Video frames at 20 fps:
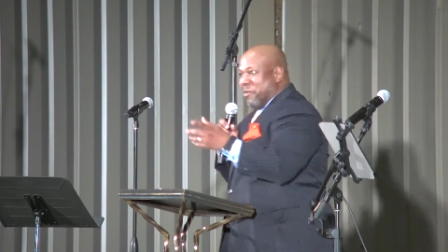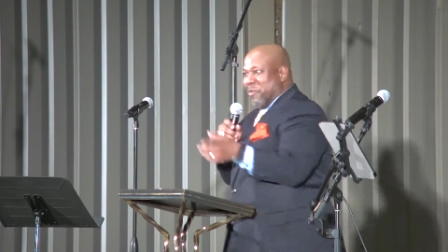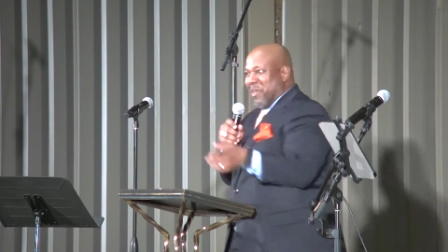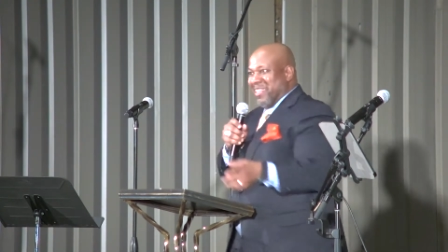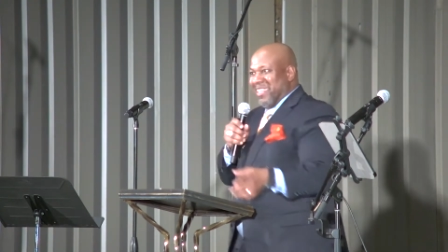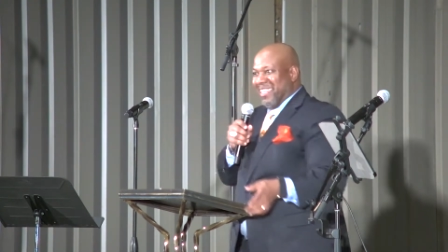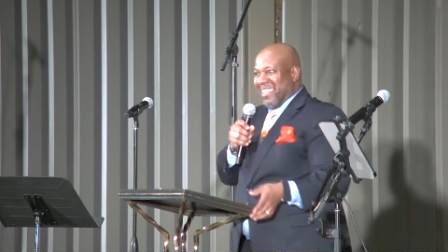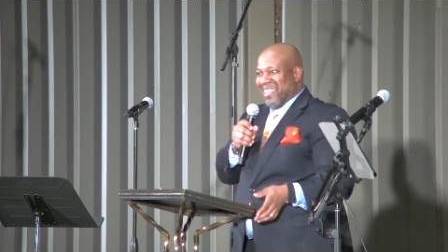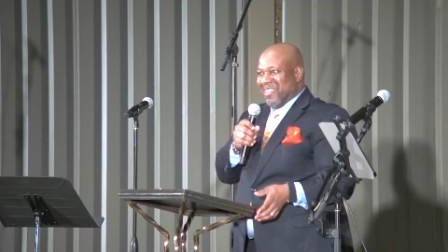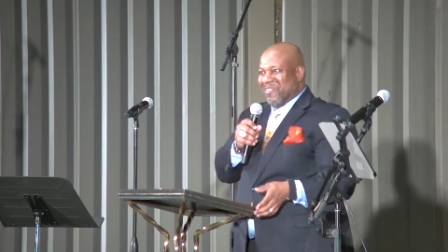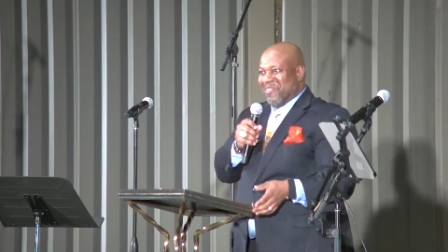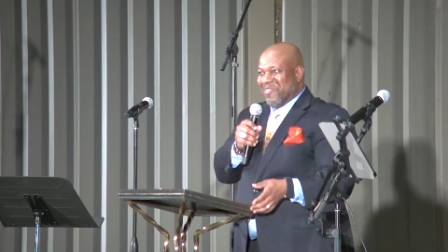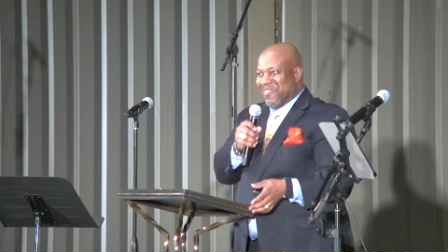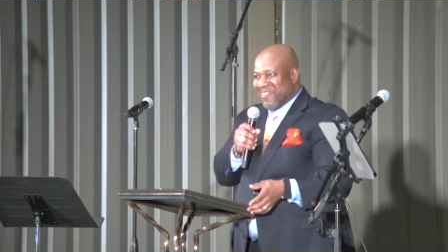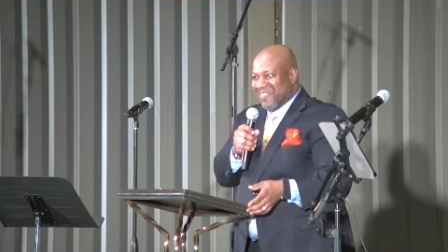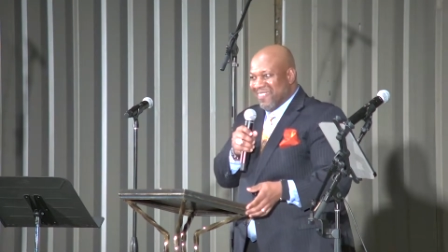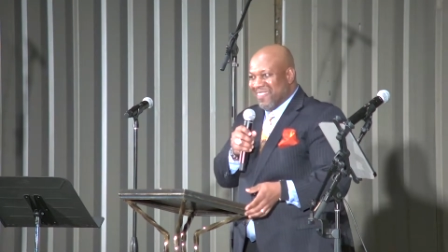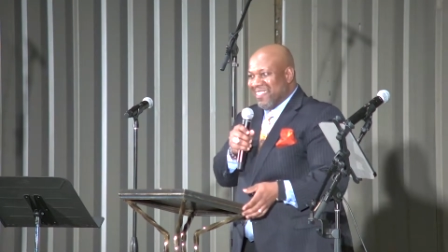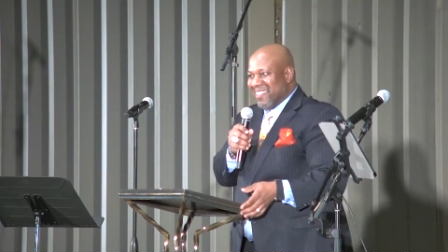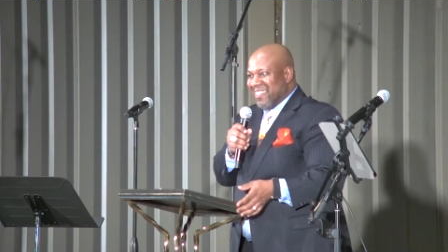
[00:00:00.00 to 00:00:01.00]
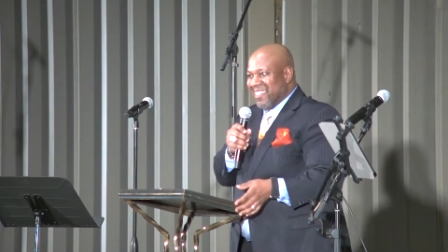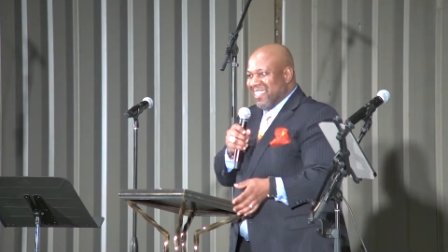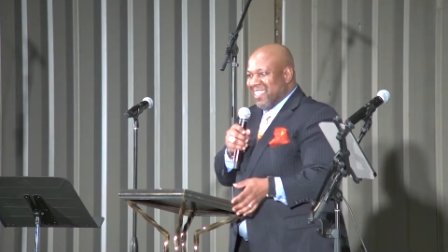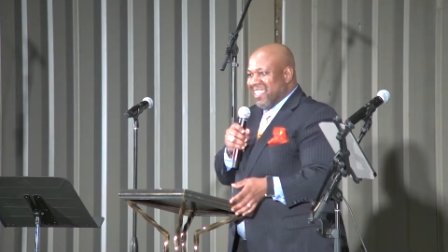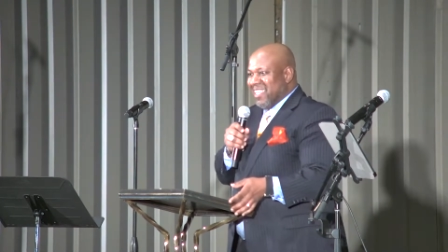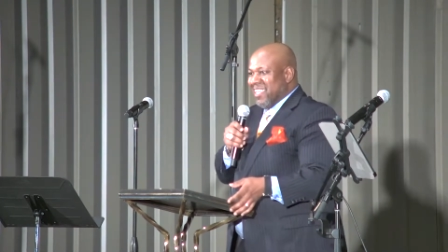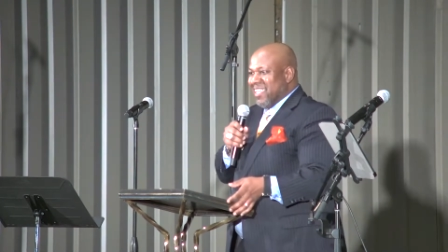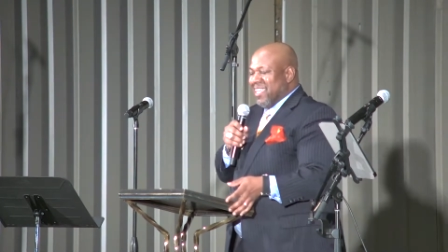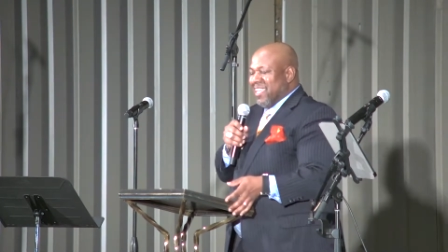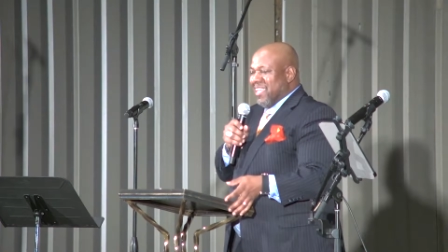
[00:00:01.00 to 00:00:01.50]
with Him.
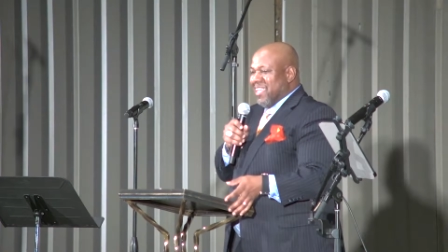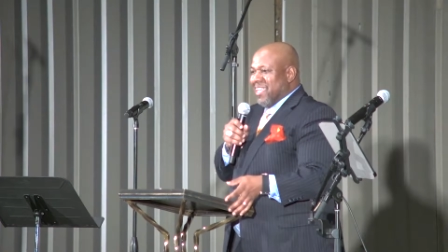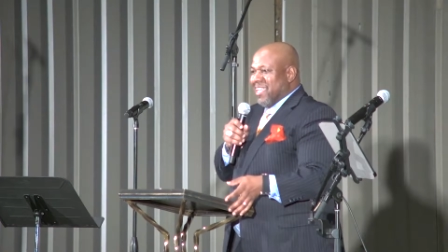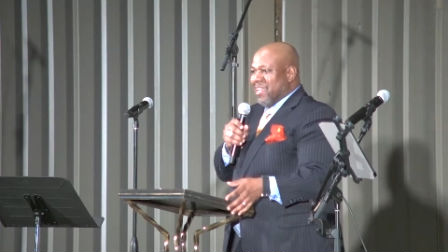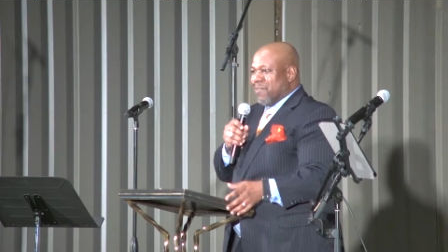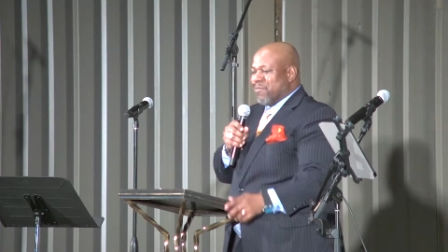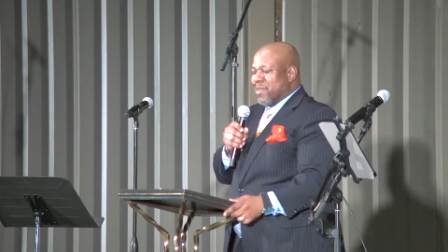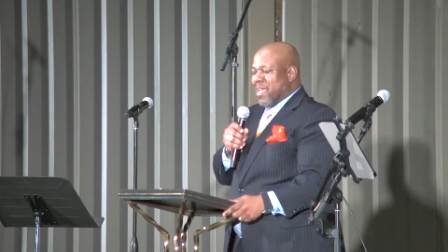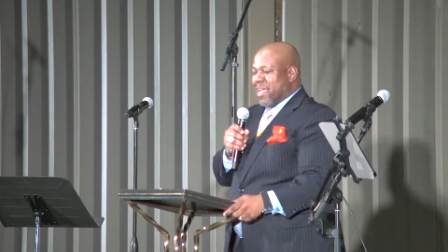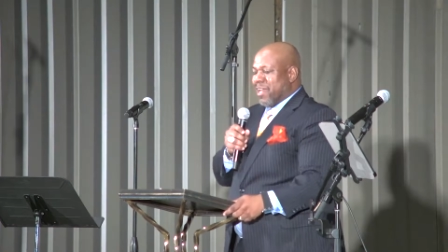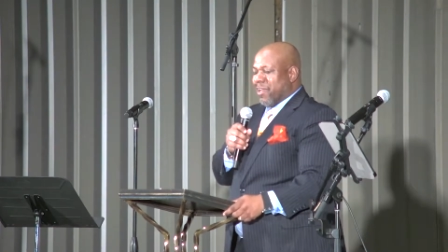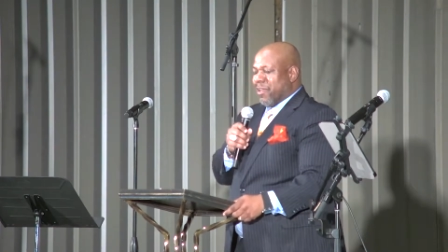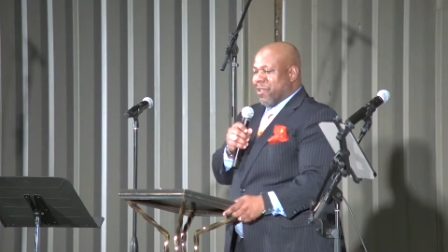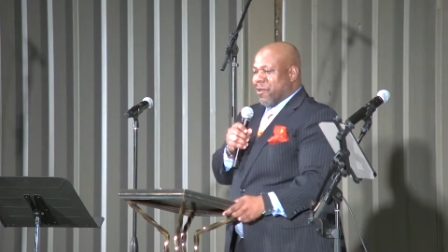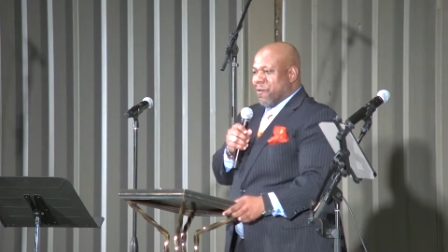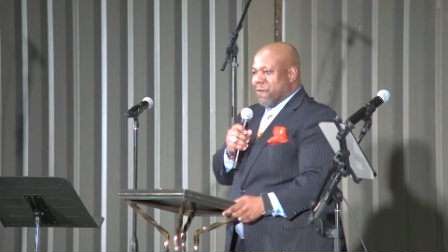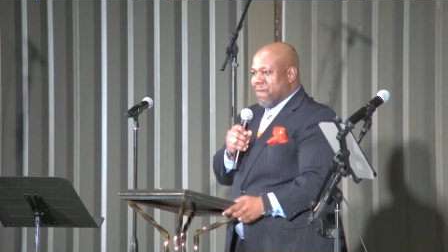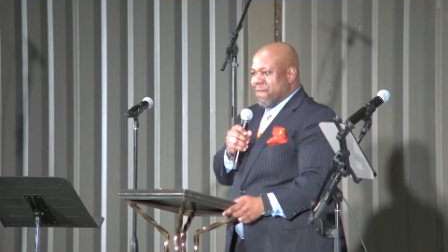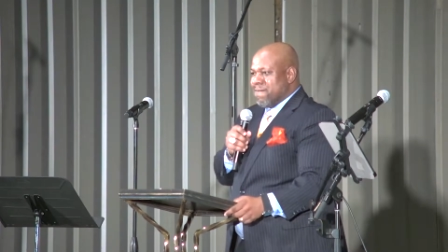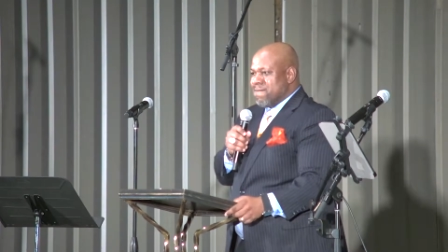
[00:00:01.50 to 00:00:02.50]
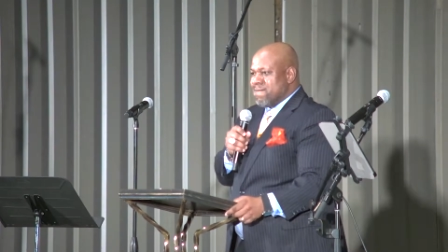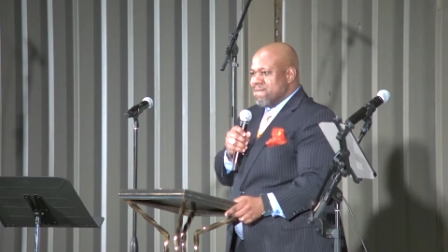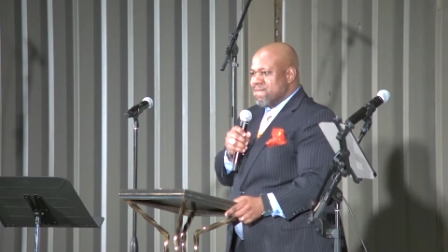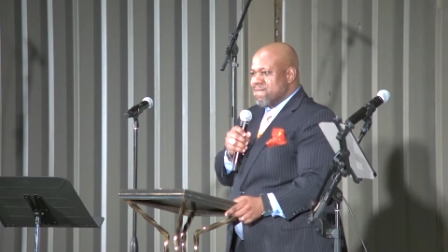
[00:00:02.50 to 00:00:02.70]
I'm not alone.